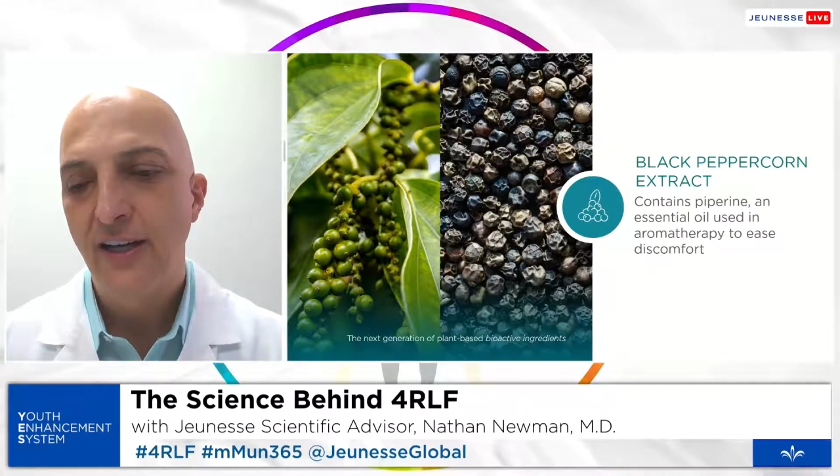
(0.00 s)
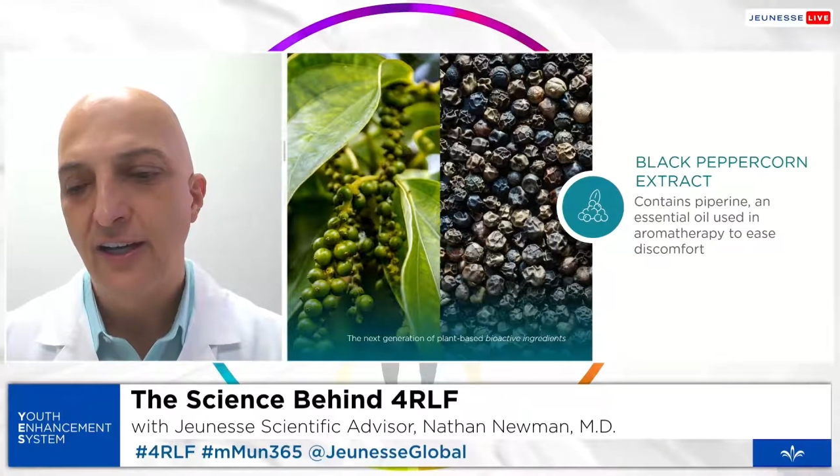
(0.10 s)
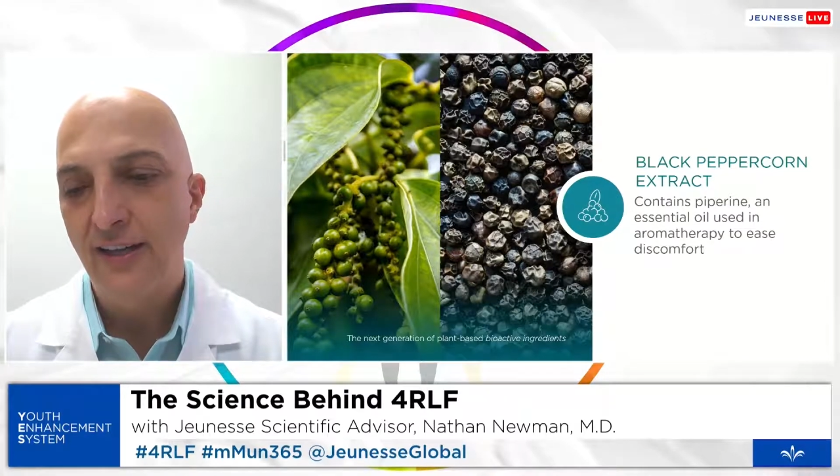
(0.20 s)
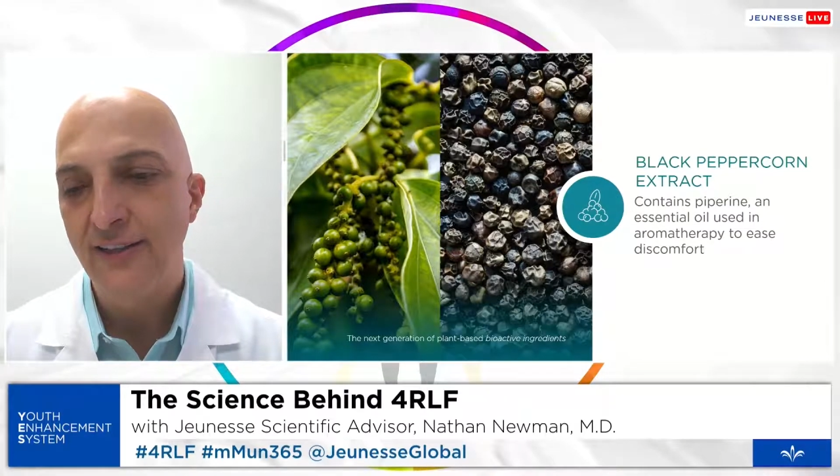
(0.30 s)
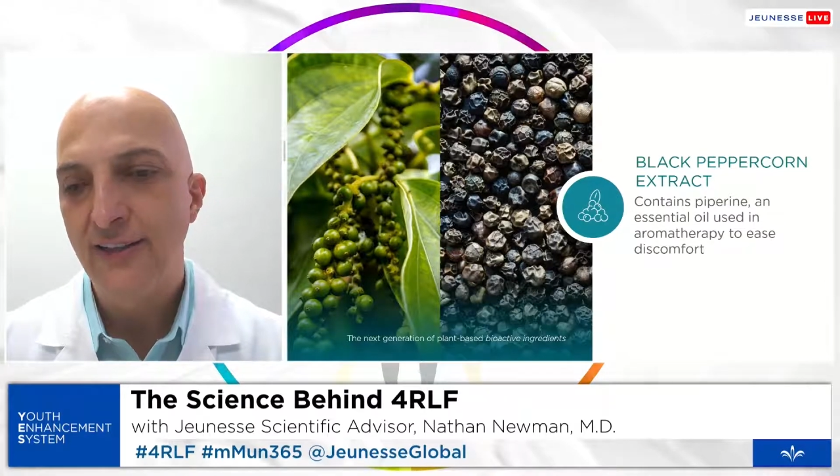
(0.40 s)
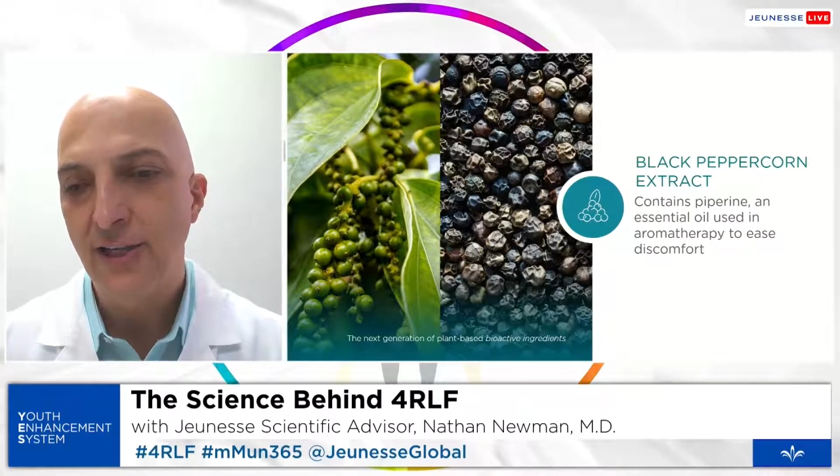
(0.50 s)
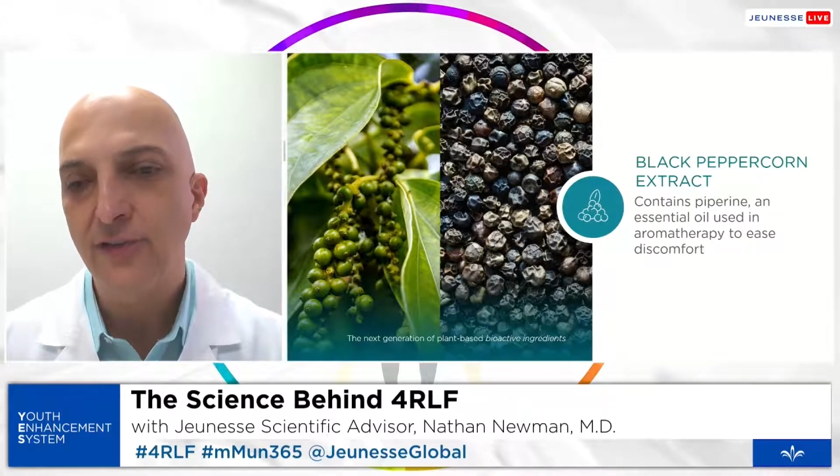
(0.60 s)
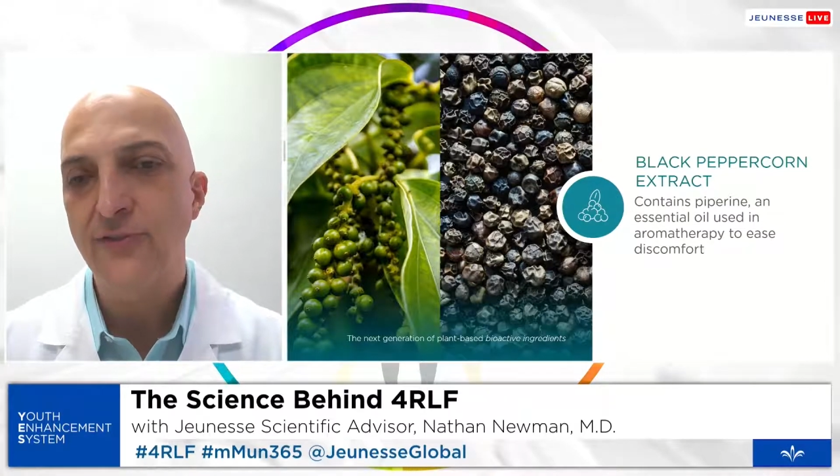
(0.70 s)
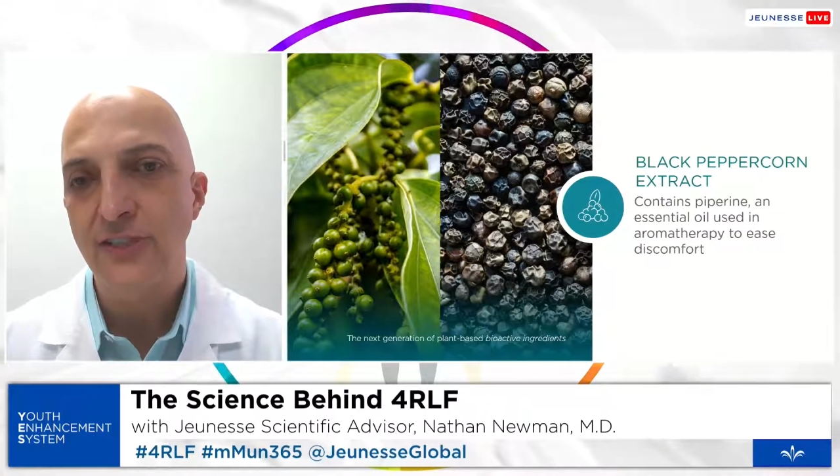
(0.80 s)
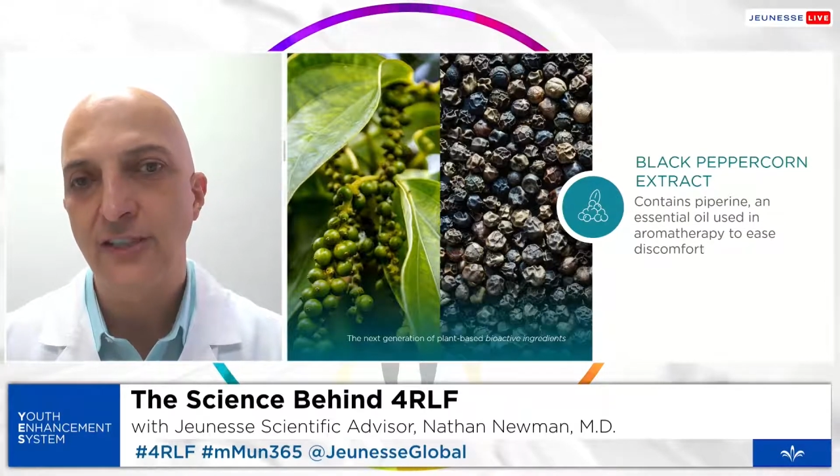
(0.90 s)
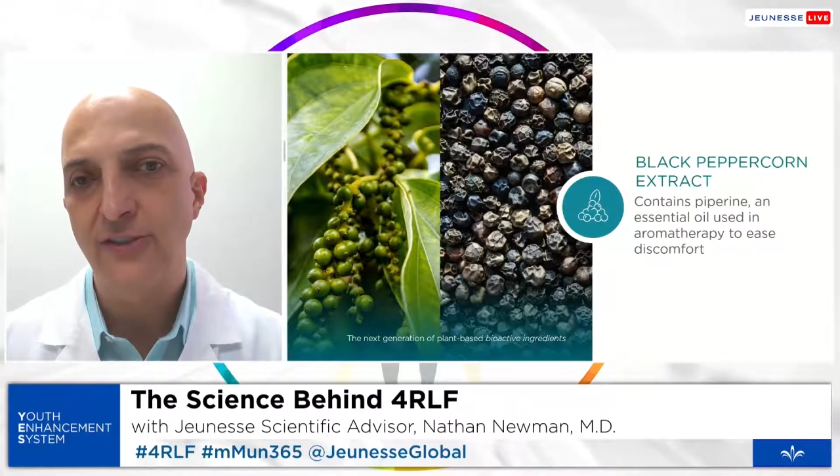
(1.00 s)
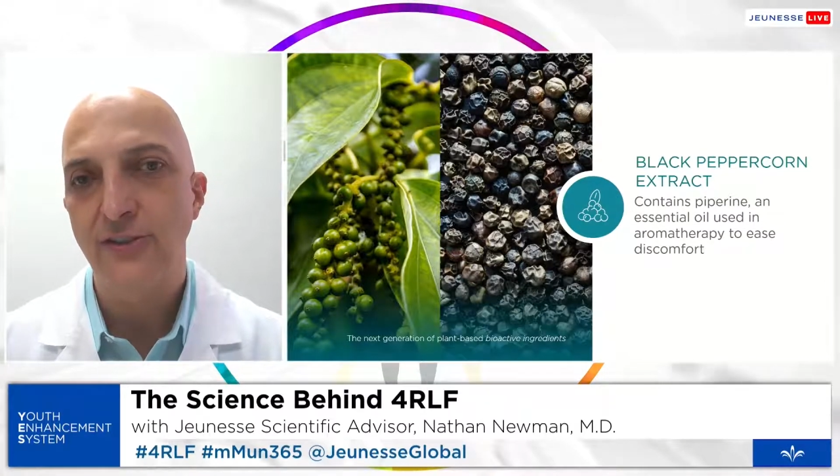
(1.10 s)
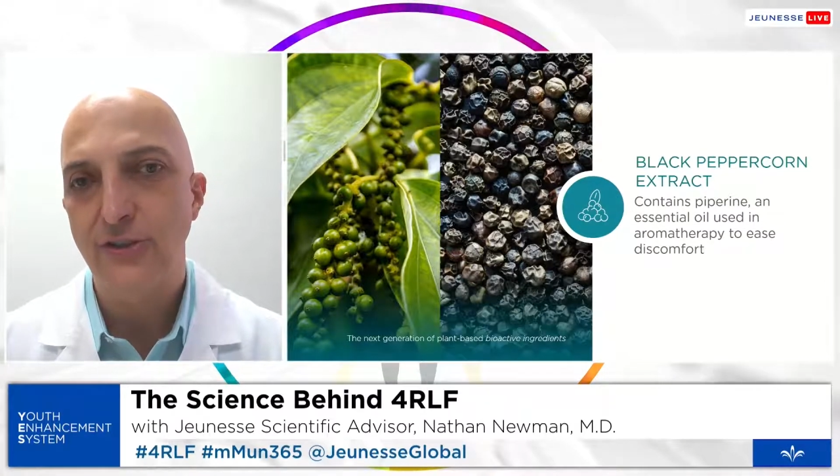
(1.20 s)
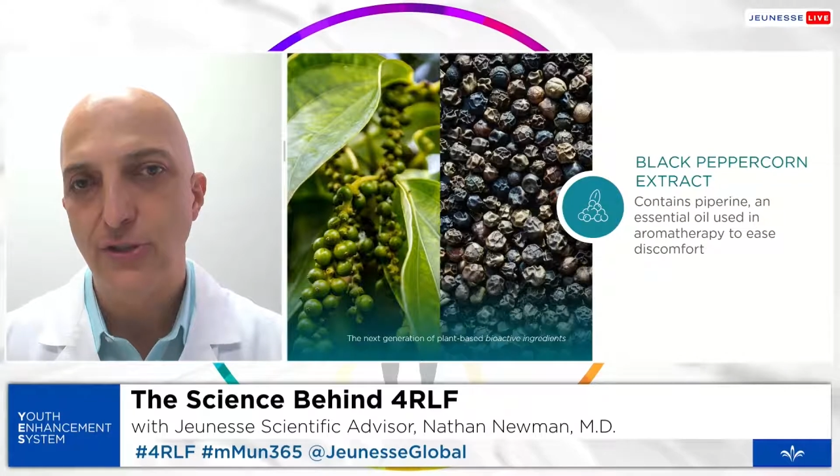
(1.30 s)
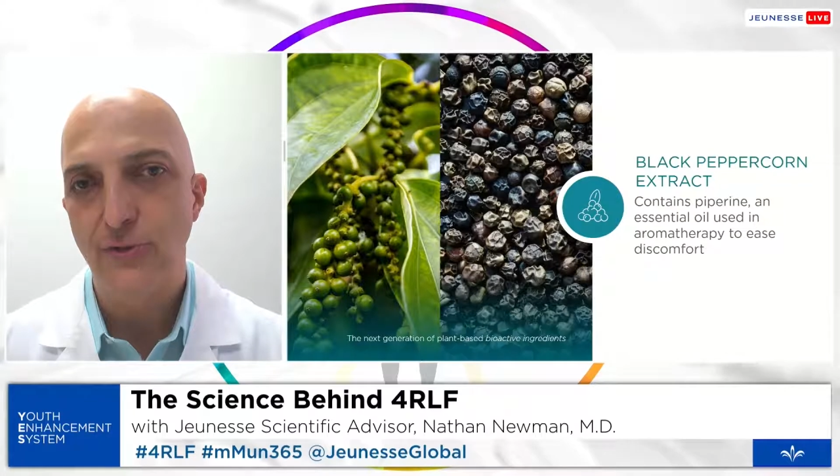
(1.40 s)
nerve
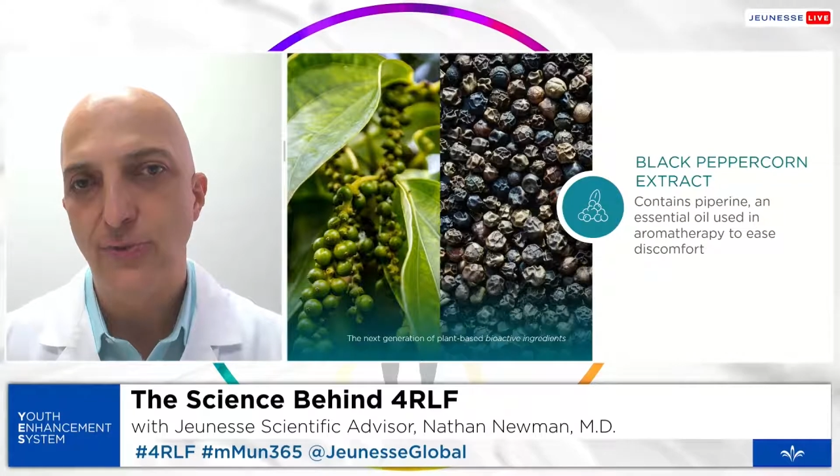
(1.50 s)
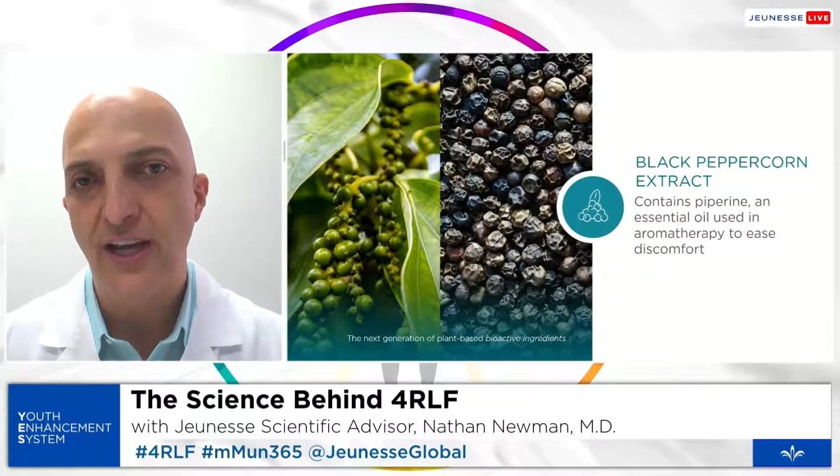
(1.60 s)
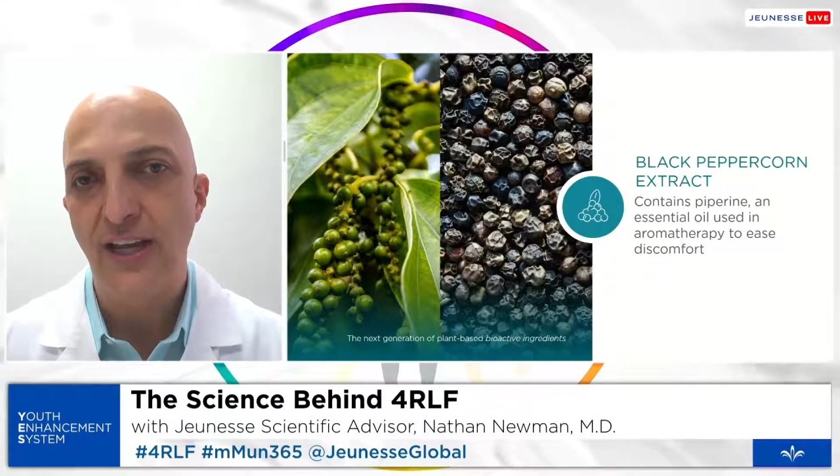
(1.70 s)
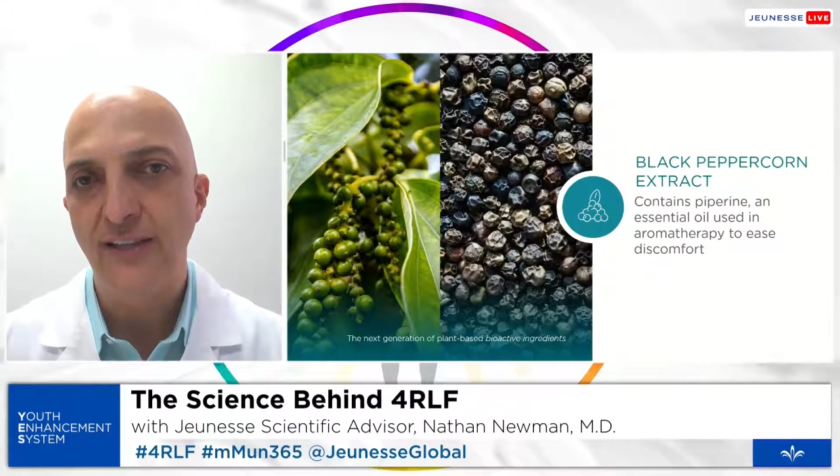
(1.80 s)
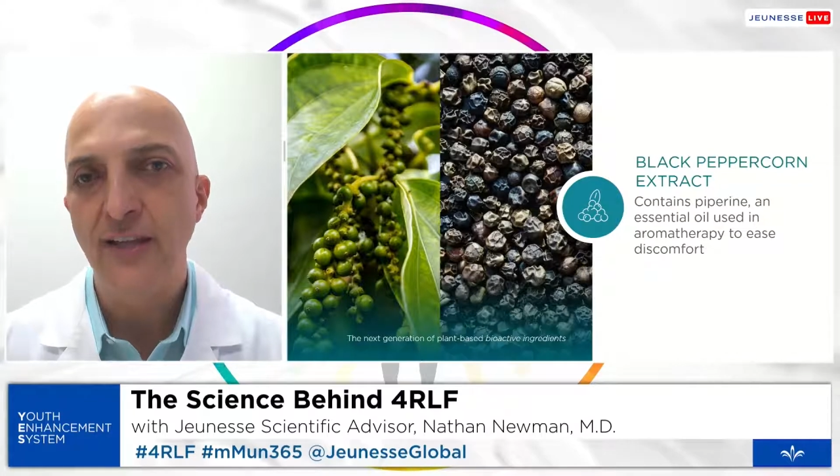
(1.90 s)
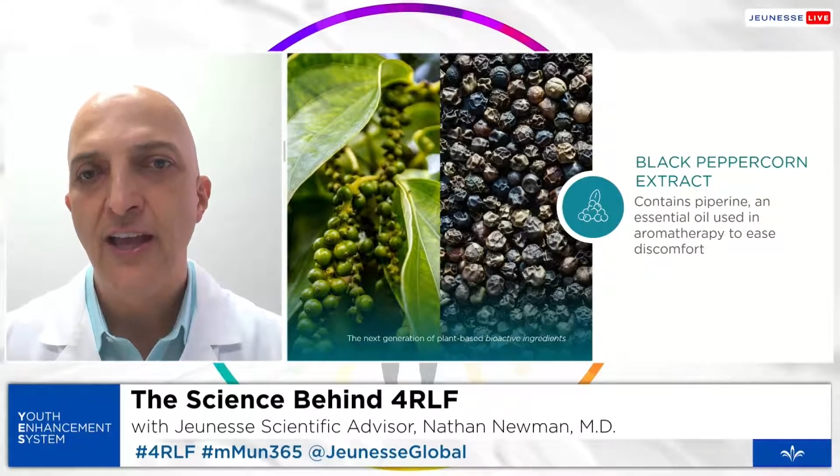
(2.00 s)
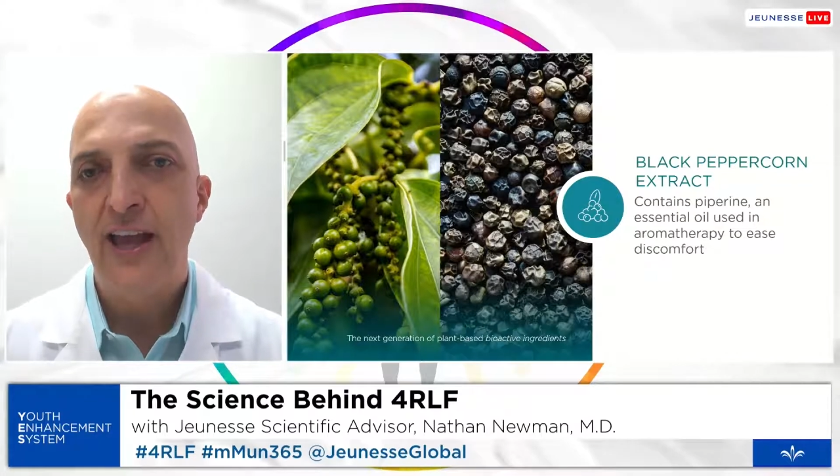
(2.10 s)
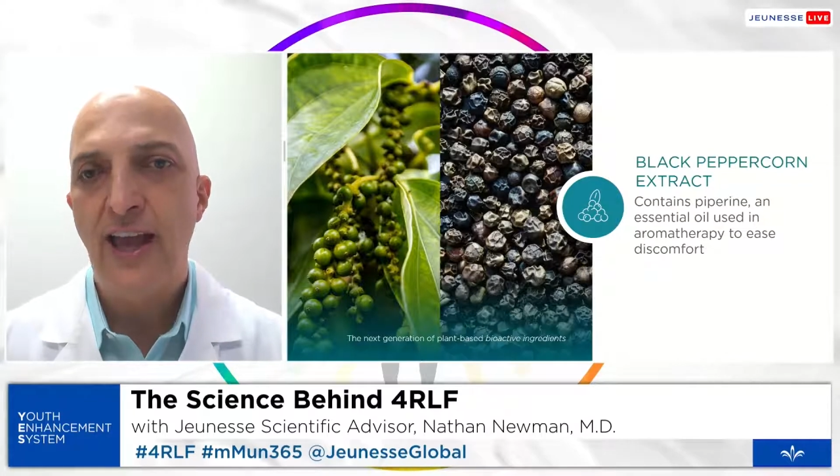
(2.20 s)
signals to your brain,